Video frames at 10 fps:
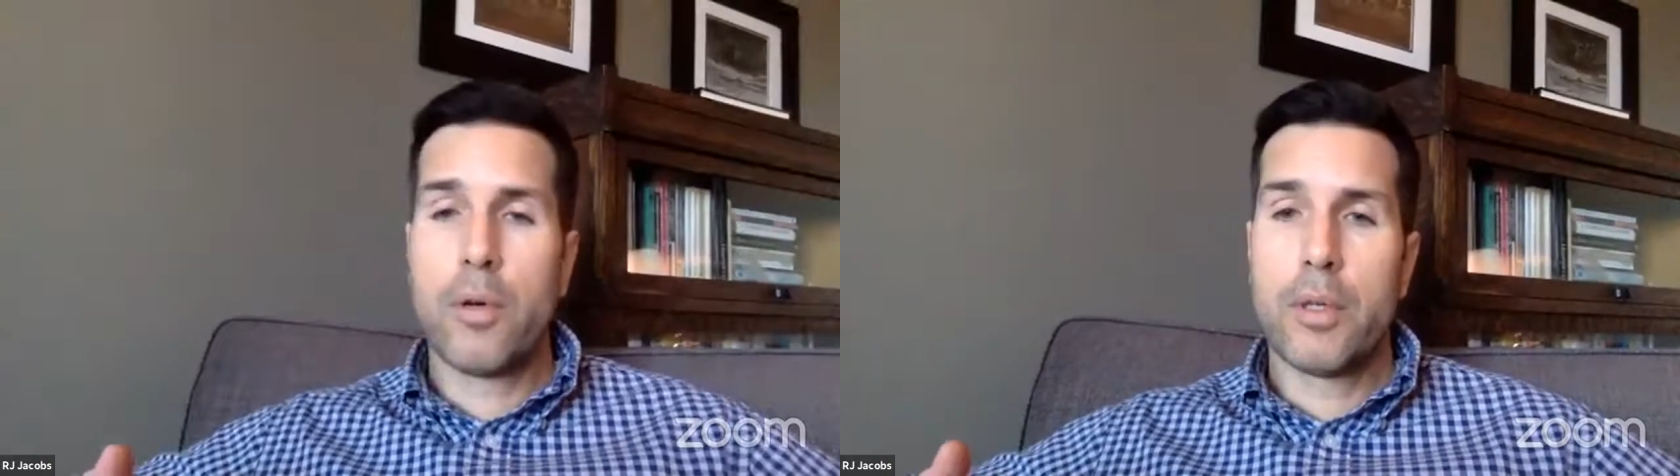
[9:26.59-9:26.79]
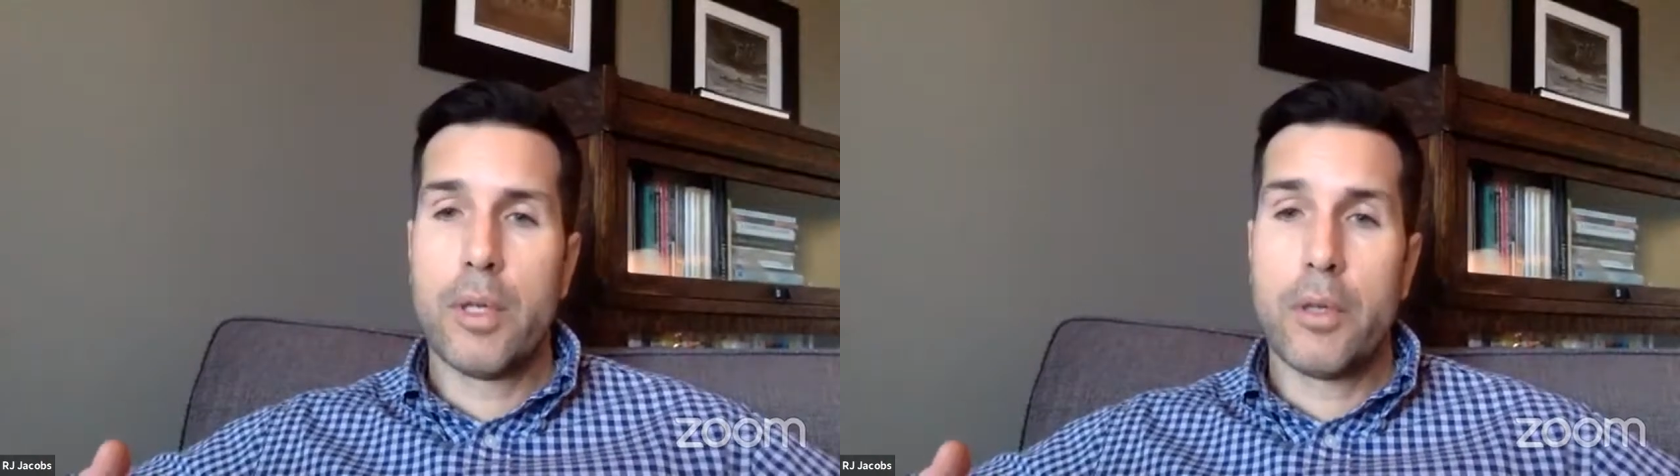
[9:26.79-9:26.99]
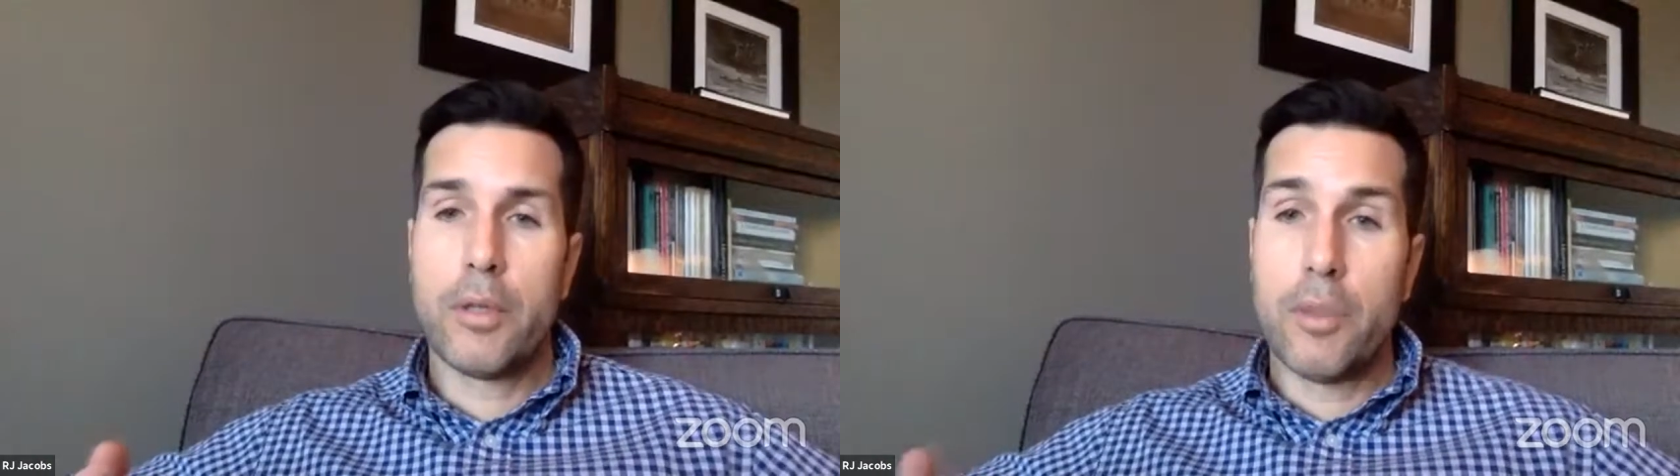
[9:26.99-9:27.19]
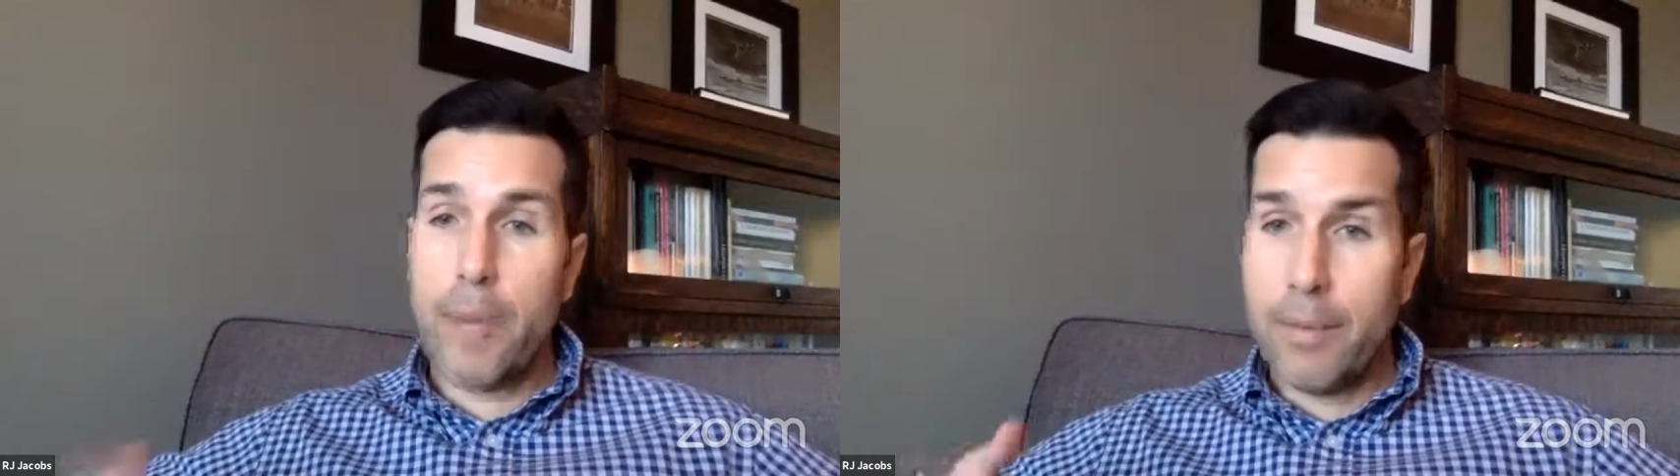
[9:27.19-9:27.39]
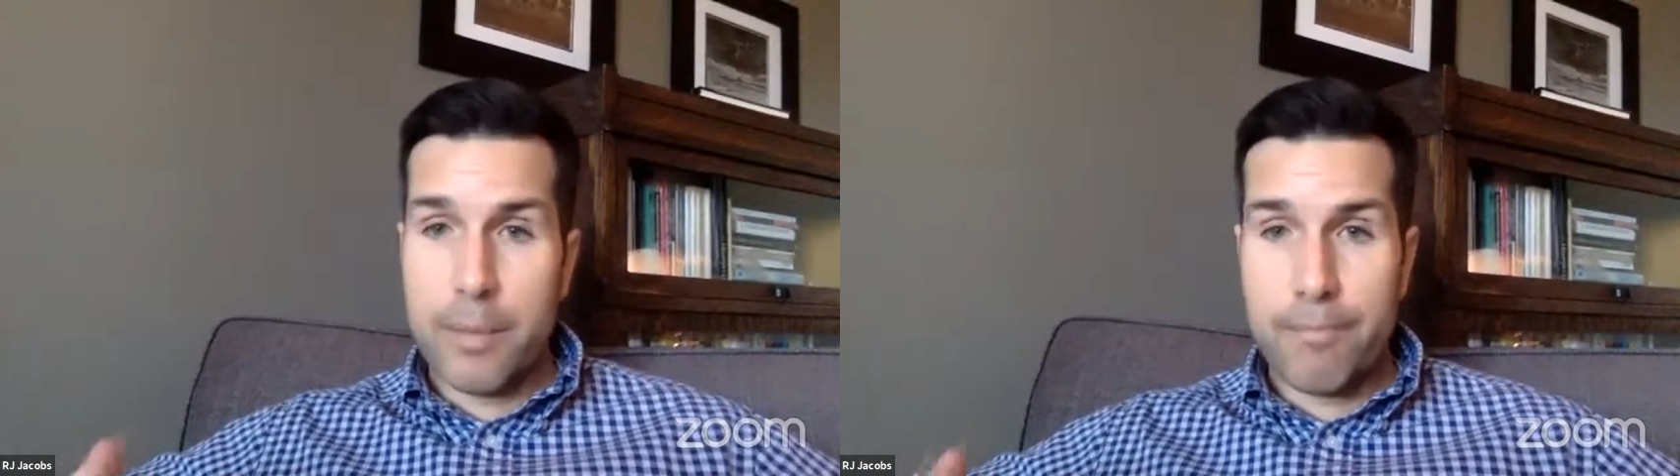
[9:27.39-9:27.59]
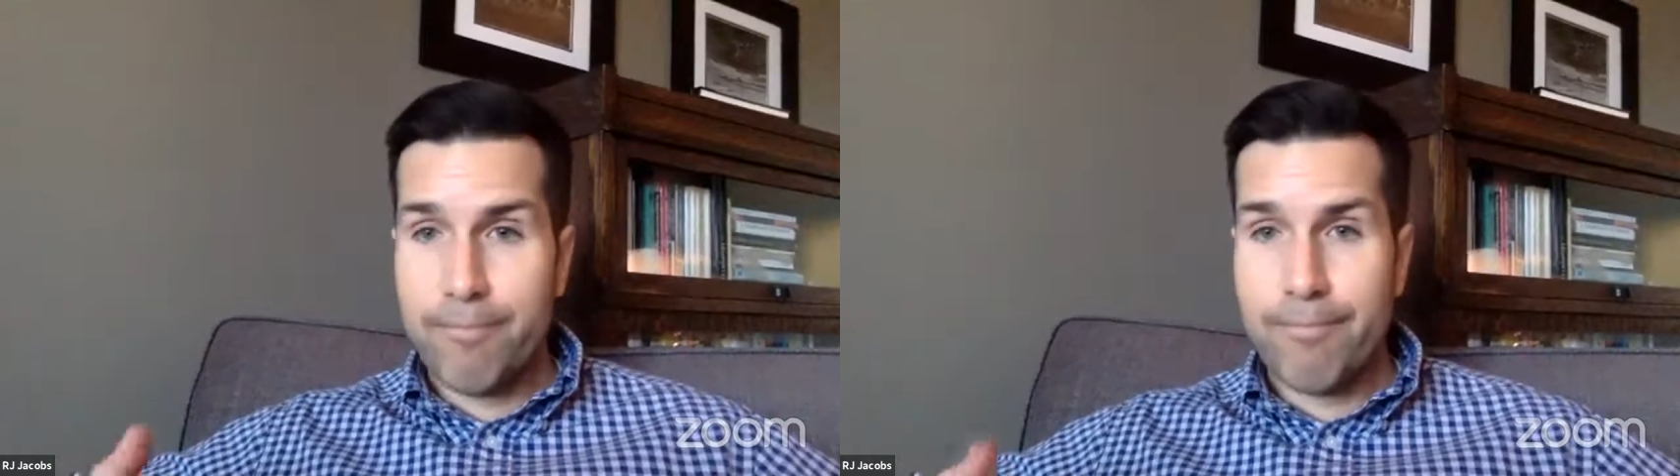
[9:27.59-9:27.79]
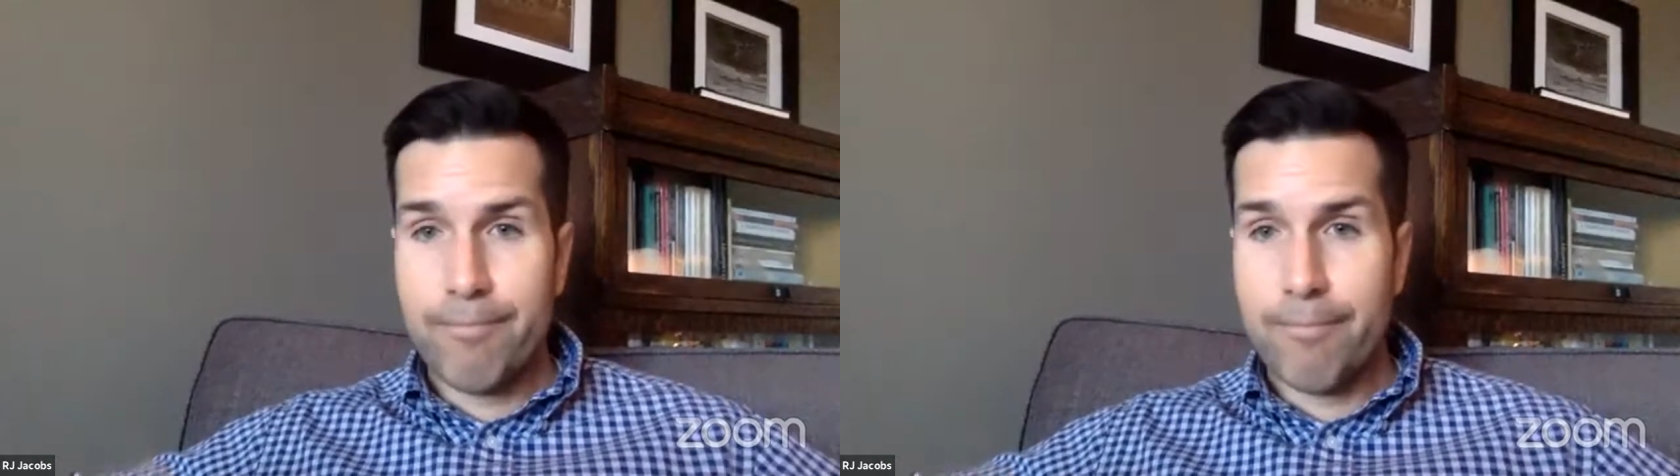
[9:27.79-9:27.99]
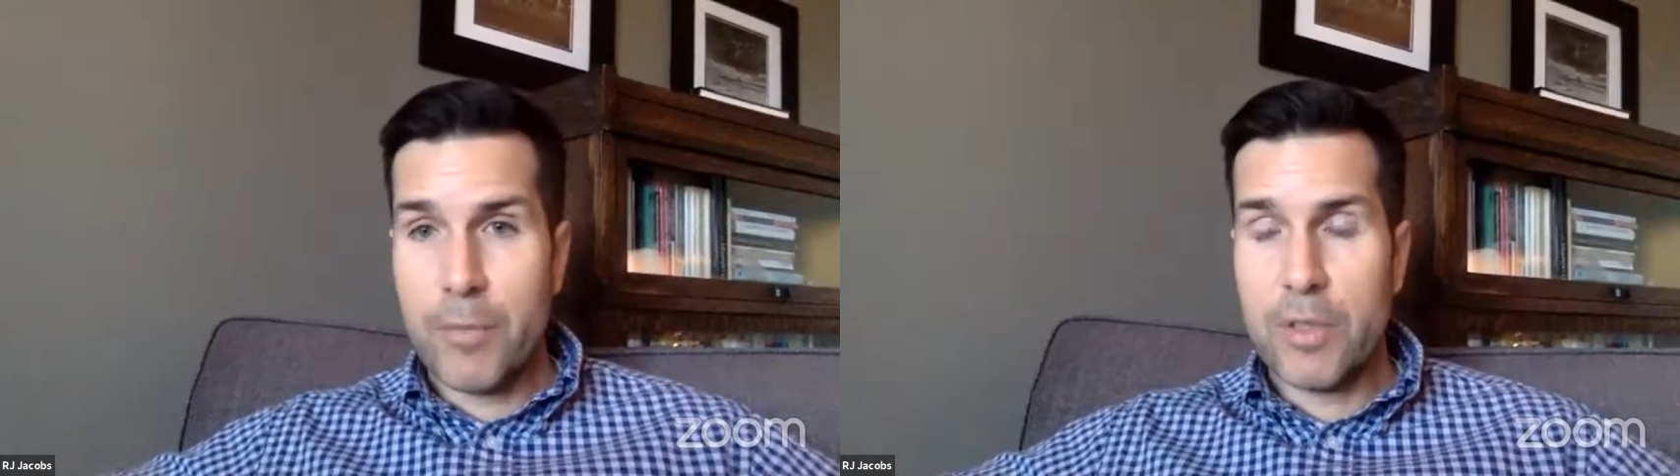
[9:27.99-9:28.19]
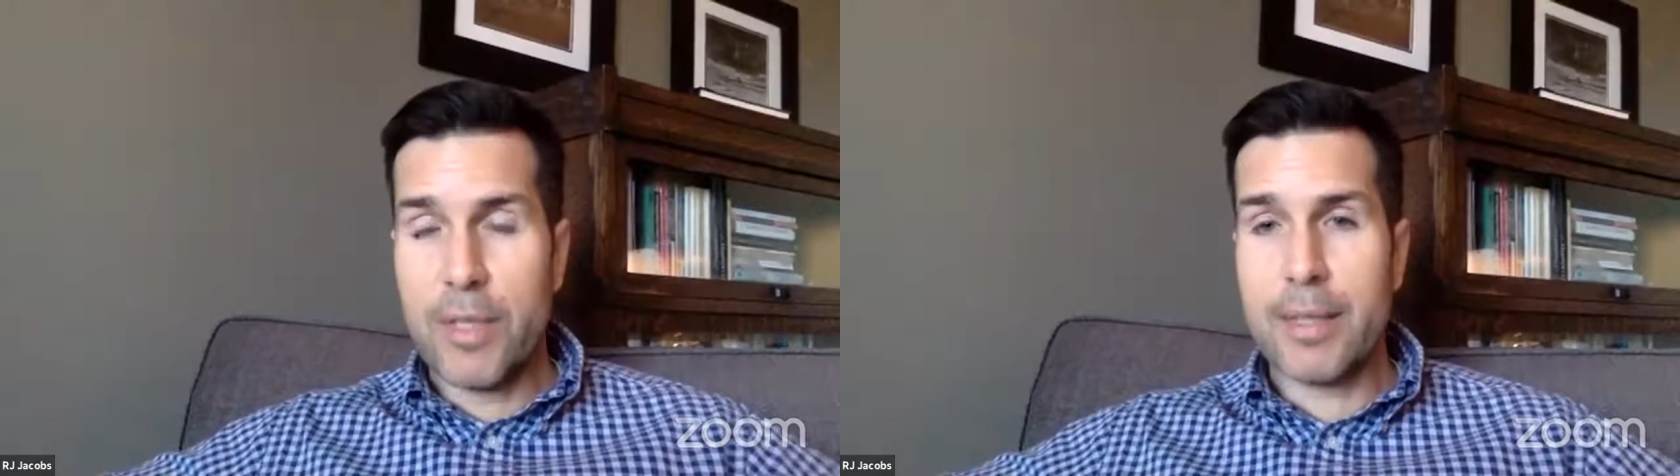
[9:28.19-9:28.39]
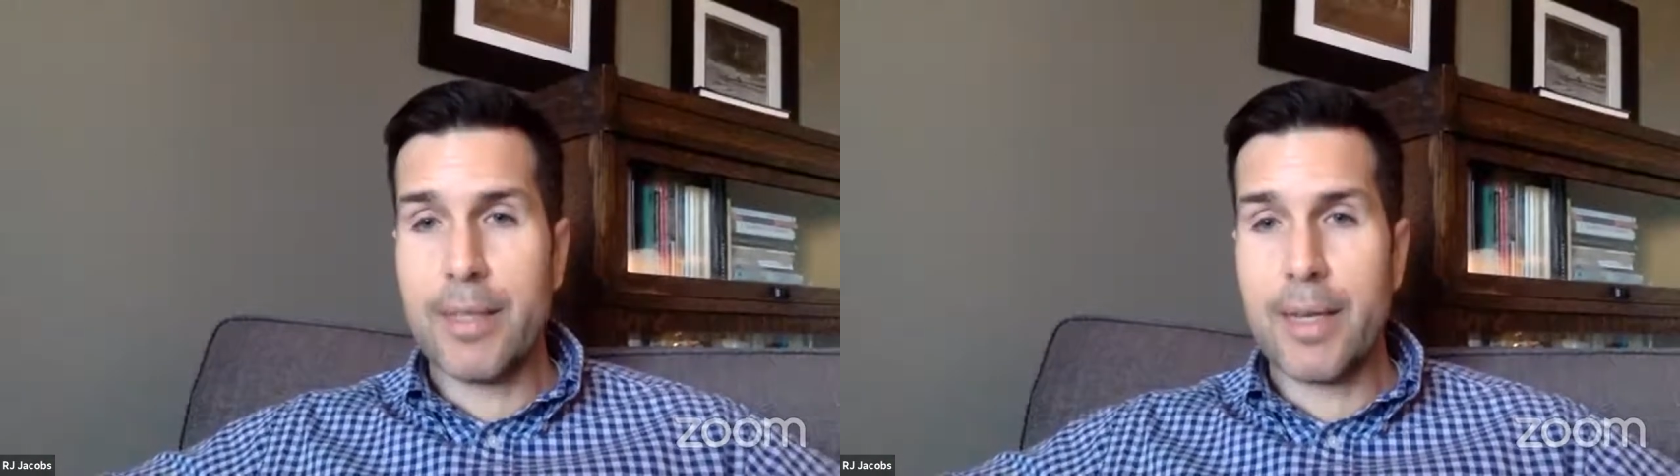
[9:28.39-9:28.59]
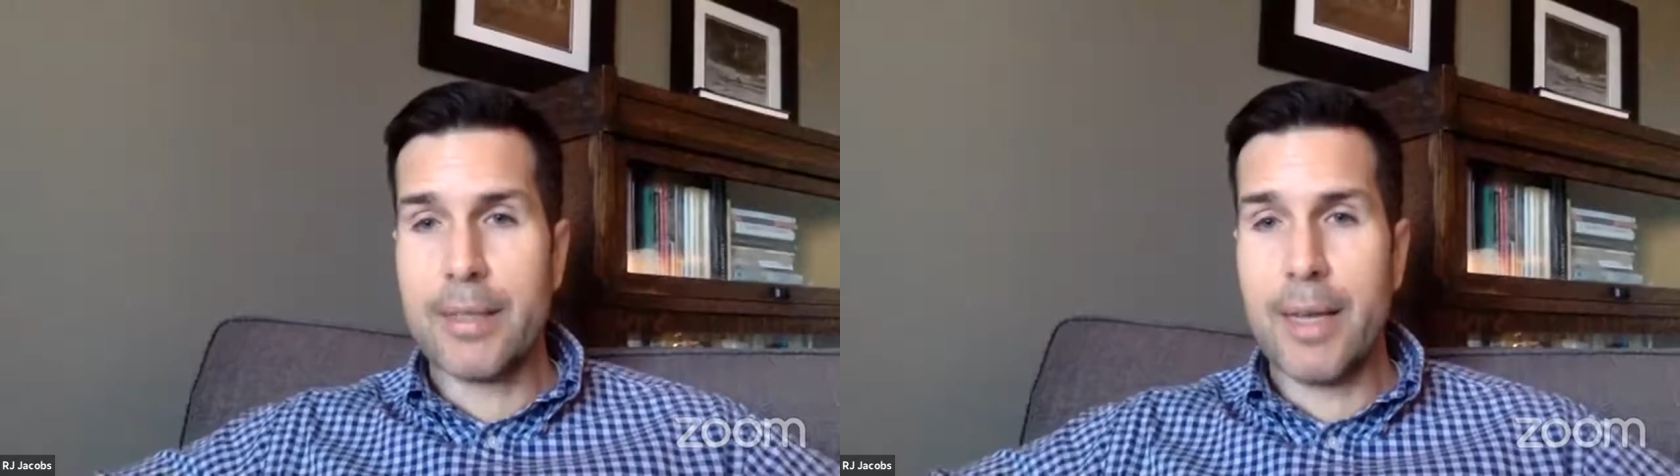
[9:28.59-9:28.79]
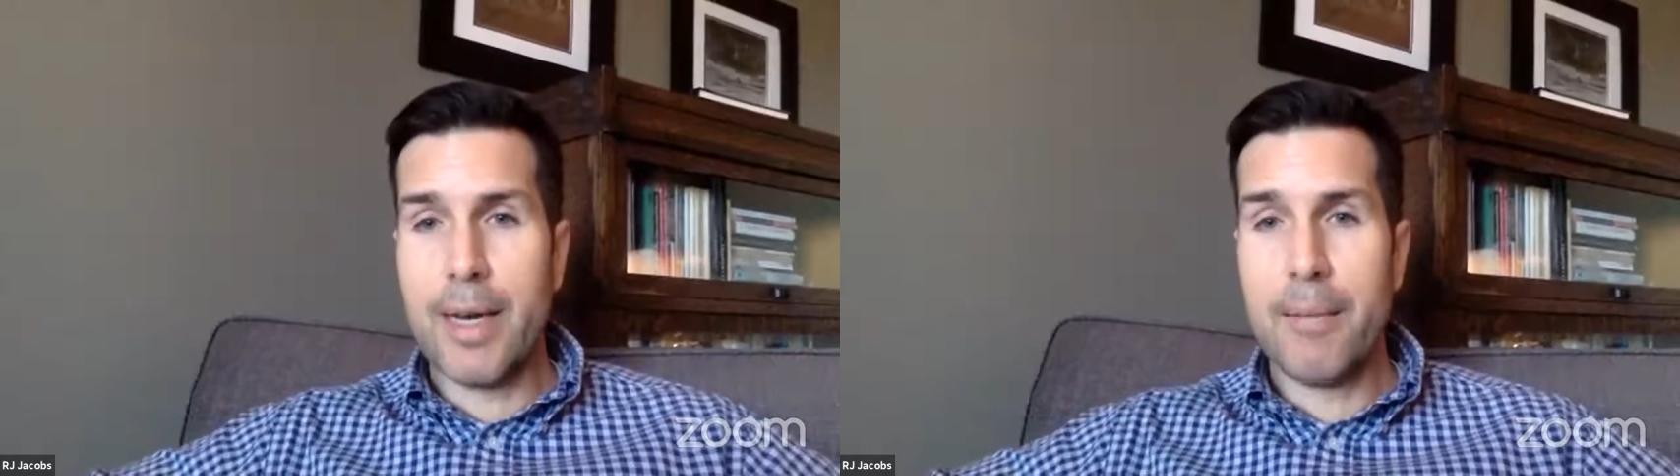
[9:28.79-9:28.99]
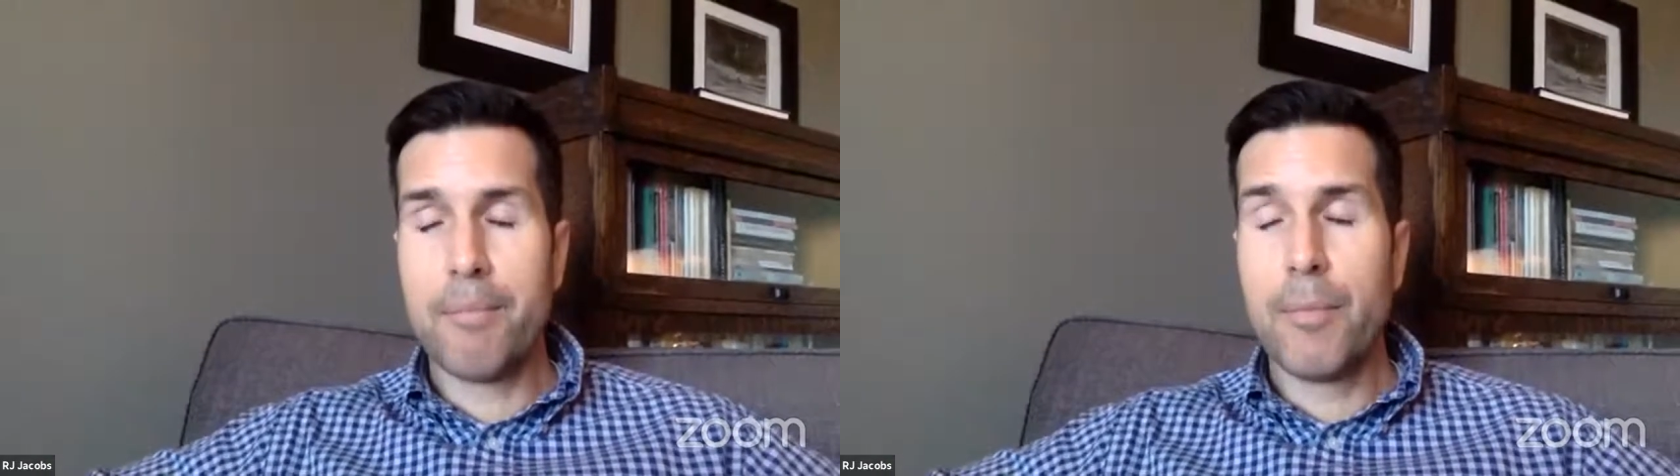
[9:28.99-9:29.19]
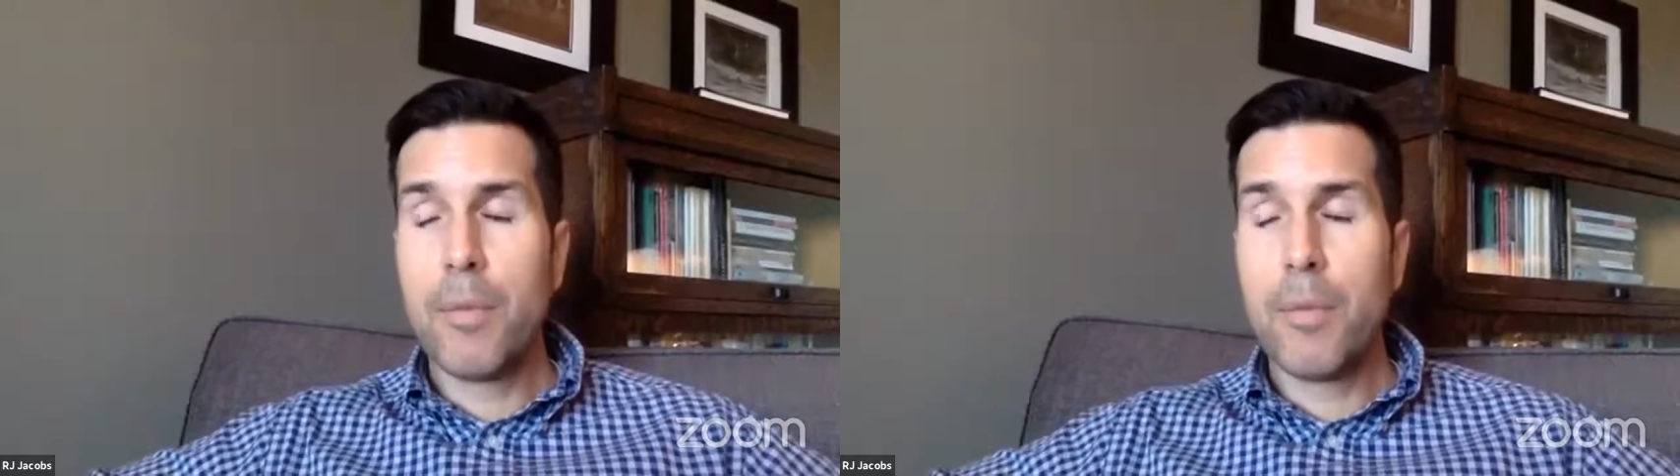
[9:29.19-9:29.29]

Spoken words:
do you set aside time?